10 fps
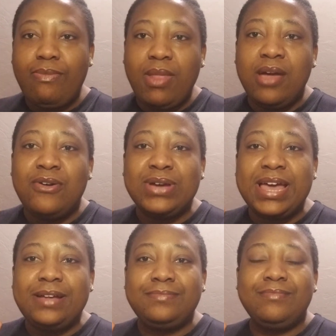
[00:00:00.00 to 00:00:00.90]

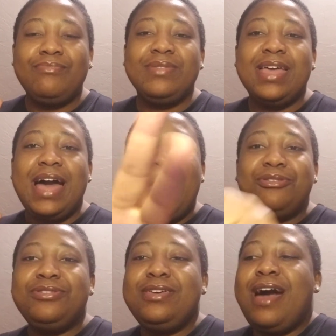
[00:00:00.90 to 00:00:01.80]
Okay? I'll
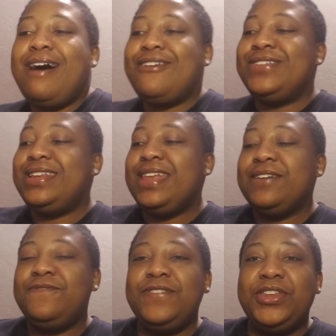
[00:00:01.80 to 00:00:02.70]
see y'all on the
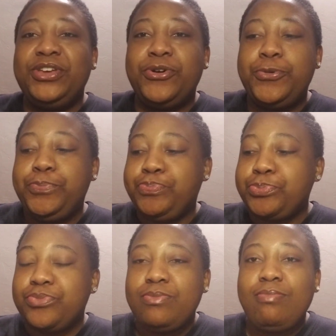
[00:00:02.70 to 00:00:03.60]
next video.
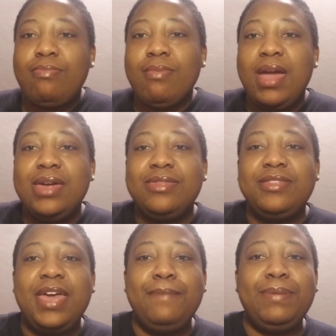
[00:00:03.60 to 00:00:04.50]

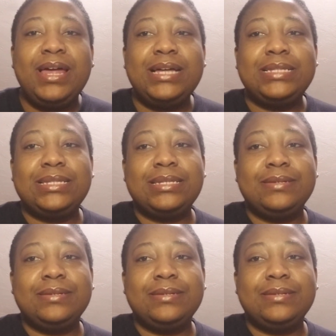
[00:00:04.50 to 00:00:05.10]
Stay blessed.